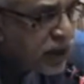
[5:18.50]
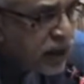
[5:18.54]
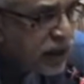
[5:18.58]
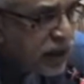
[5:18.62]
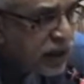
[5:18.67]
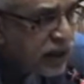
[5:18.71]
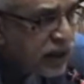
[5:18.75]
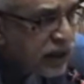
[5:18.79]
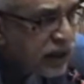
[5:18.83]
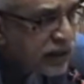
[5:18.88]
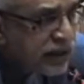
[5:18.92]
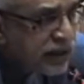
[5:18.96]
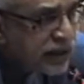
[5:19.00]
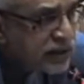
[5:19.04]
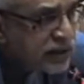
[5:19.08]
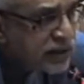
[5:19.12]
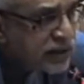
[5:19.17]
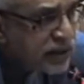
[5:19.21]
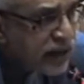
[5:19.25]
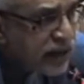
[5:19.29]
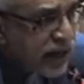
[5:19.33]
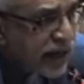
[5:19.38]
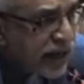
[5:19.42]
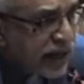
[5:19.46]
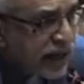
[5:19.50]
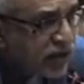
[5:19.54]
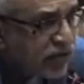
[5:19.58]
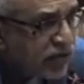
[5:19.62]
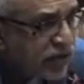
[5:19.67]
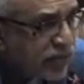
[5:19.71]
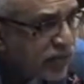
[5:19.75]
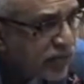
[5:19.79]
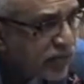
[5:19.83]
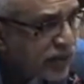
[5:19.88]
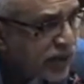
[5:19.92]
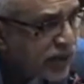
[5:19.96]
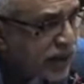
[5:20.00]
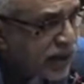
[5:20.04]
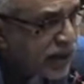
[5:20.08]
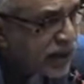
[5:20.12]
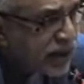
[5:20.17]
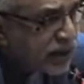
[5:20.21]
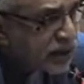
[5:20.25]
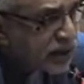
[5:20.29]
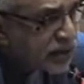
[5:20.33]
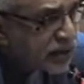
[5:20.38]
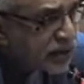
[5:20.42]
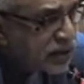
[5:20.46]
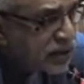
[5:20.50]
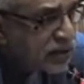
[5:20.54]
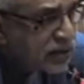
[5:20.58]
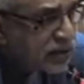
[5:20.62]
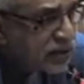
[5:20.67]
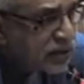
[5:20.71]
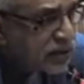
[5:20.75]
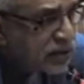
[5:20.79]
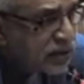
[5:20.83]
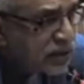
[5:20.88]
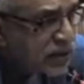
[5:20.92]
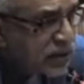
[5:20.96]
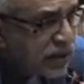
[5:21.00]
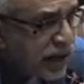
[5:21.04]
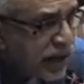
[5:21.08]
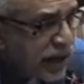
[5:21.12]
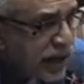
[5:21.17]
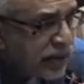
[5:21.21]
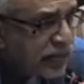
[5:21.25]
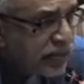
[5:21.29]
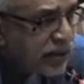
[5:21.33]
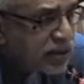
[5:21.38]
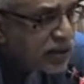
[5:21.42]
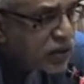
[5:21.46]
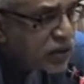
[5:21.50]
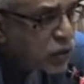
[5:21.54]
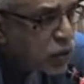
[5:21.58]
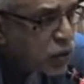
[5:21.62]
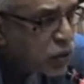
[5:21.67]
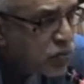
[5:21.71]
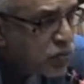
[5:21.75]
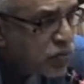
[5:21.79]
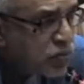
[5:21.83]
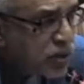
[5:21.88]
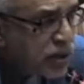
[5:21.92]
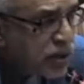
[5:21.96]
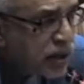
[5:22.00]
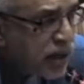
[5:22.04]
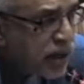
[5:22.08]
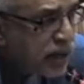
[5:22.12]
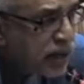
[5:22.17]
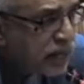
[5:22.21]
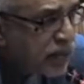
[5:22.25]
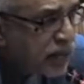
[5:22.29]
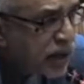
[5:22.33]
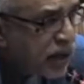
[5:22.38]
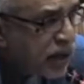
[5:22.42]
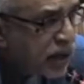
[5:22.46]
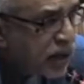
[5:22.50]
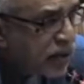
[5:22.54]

there is a kind of hepatitis that is described as Kumbh Kamla.